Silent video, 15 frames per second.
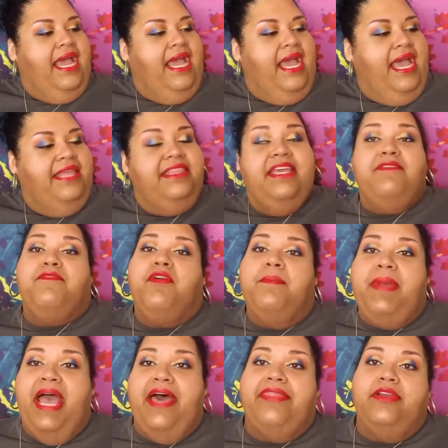And then from
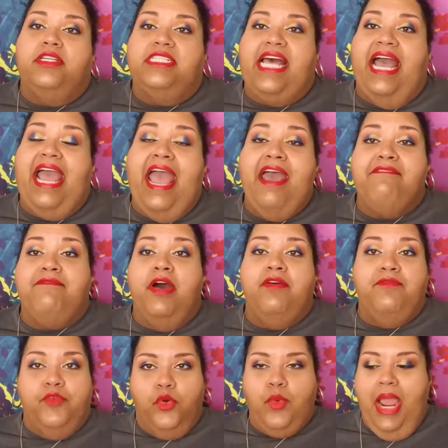Heathers, I have
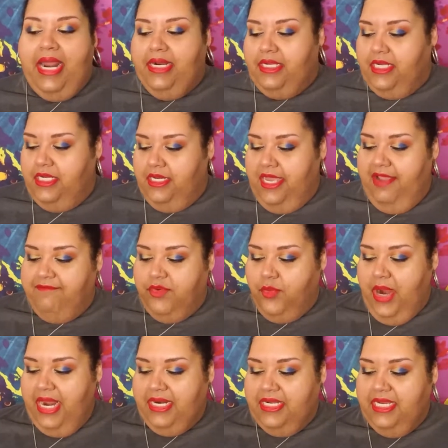Veronica, and
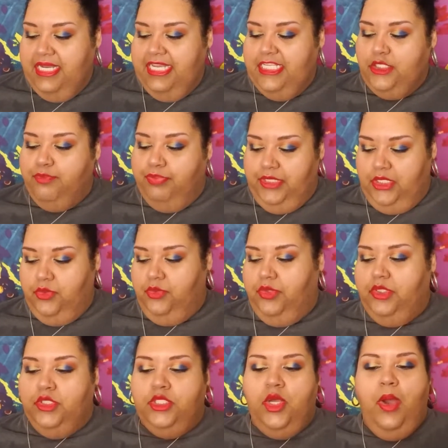Veronica is blue.
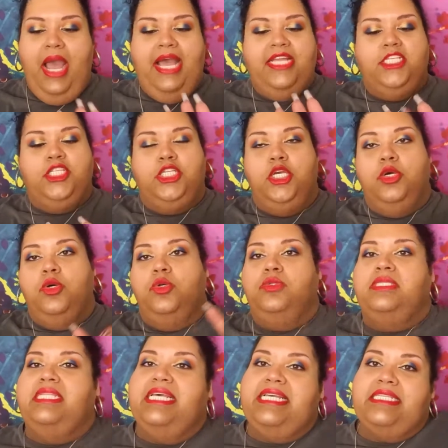So I chose
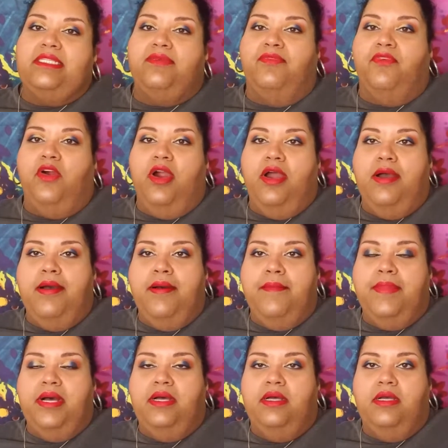this from